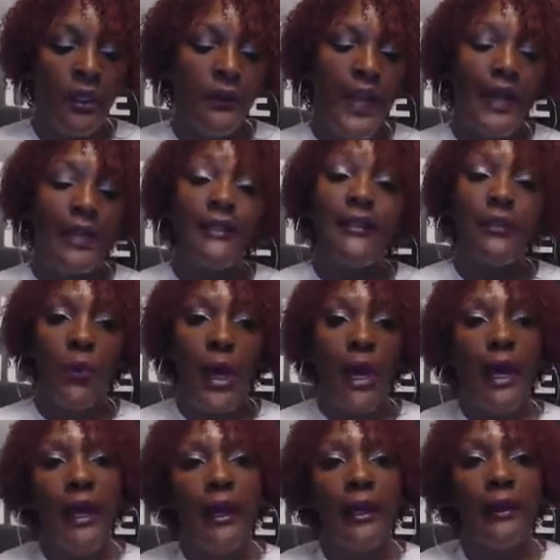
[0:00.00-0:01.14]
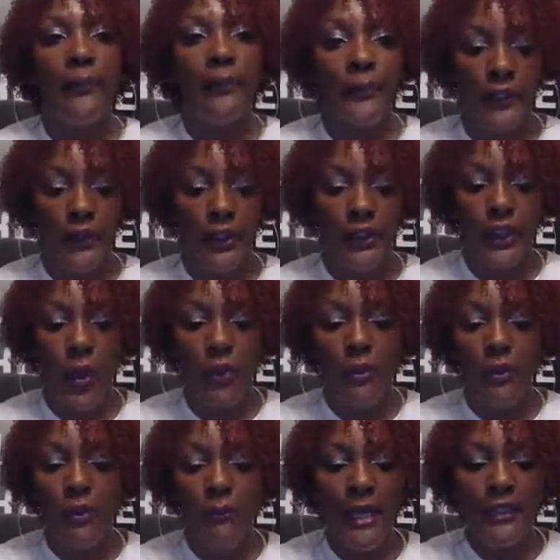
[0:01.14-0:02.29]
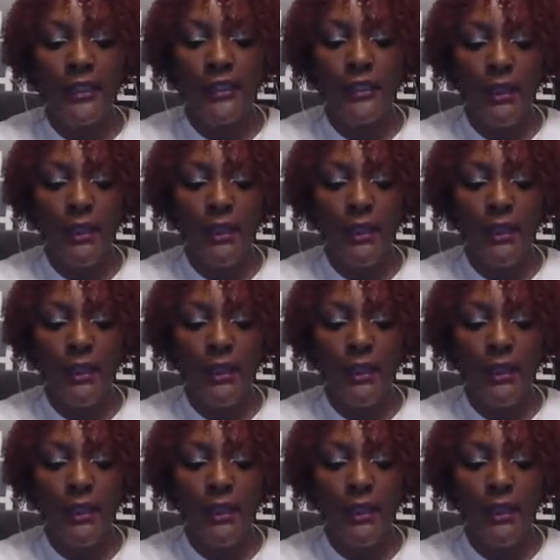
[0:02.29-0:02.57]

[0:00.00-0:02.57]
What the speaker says: That is why the total amount